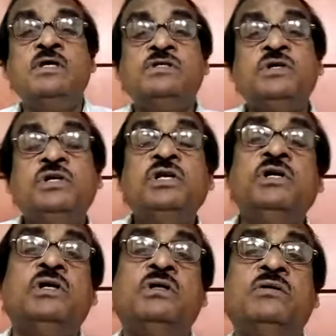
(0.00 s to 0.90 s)
So
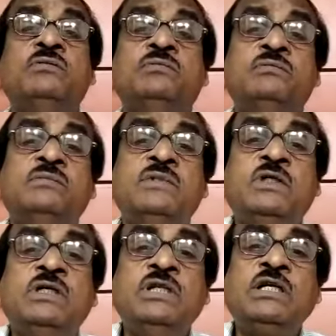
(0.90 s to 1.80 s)
here,
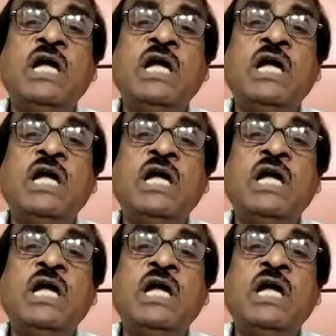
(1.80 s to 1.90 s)
the